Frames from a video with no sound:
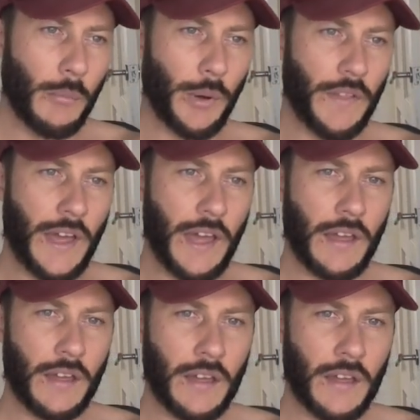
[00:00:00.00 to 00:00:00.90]
But
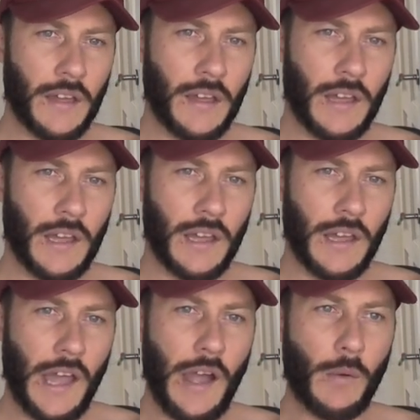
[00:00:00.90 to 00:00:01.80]
they're
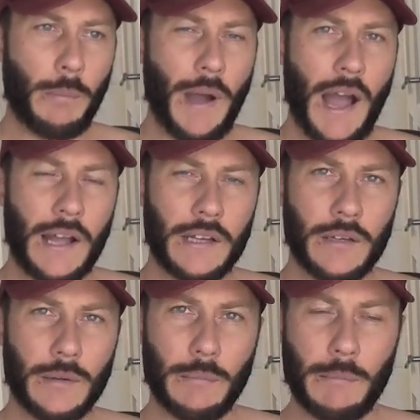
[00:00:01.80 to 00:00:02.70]
held
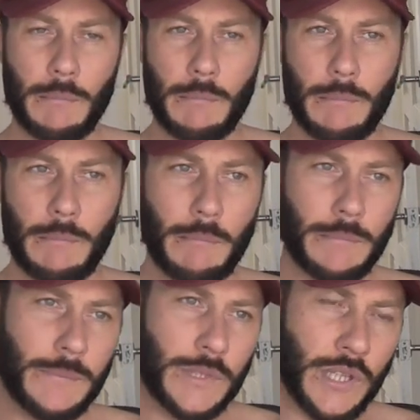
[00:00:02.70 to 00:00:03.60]
back
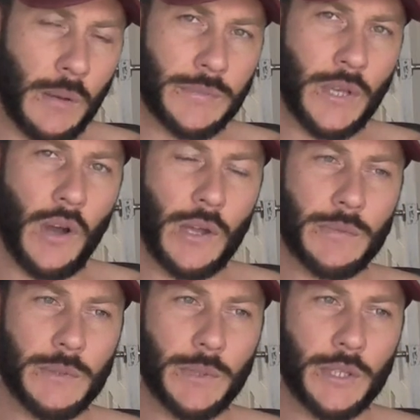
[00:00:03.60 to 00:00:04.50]

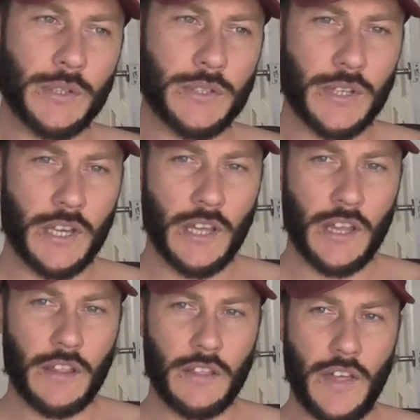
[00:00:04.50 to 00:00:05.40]
sometimes because
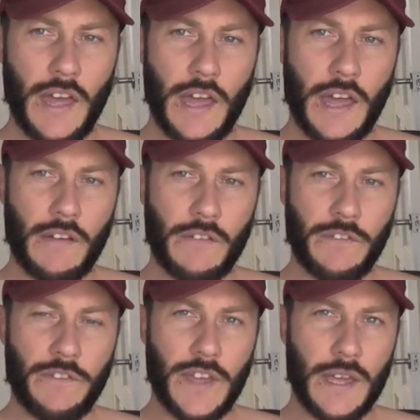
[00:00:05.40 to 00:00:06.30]
their
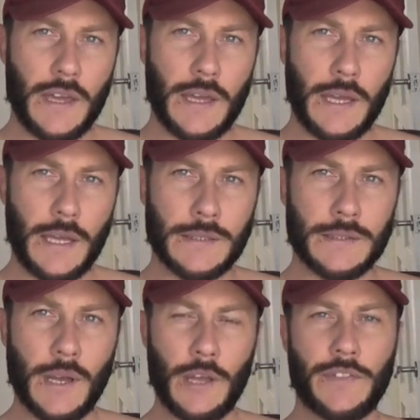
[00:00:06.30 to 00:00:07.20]
fear
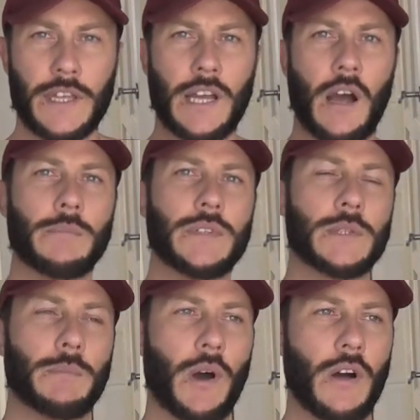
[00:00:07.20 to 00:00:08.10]
is that if they come to
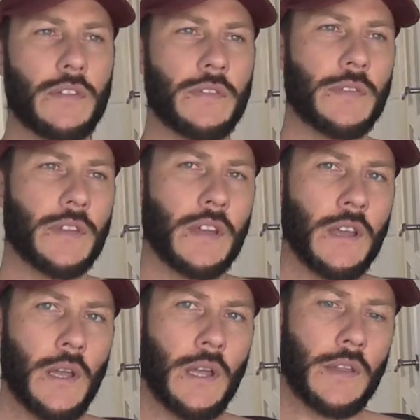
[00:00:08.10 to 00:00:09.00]
Spiden,
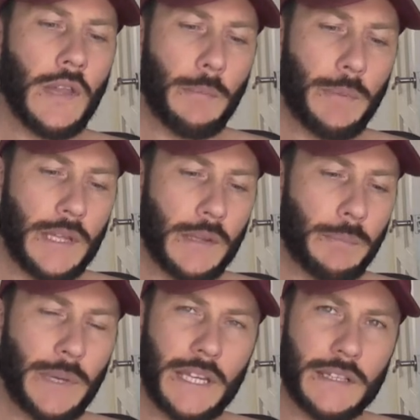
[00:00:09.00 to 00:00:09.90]
they'd be the
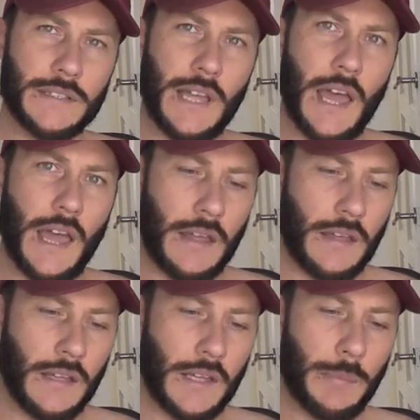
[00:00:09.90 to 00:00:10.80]
biggest there,
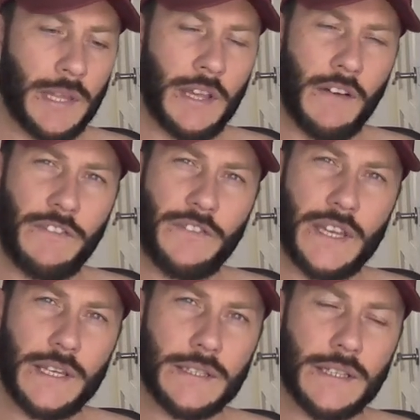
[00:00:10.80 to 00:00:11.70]
they'd be the
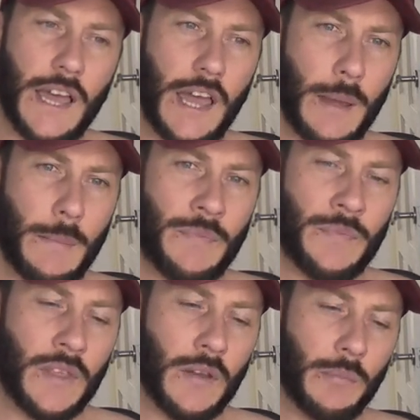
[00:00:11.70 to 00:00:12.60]
unfittest there.
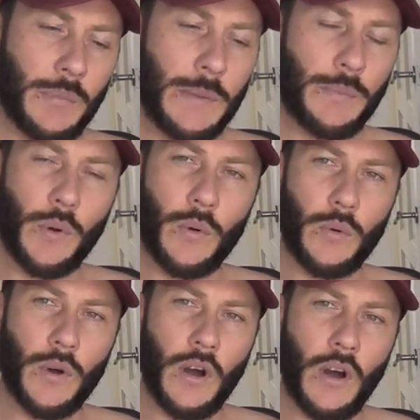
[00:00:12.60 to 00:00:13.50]

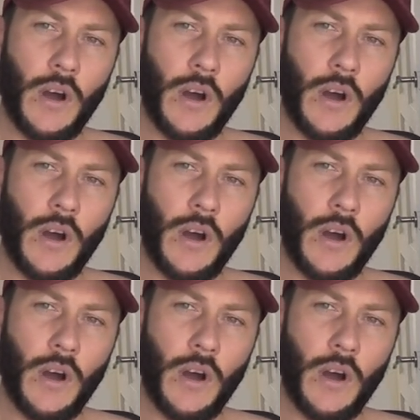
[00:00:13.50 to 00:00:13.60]
People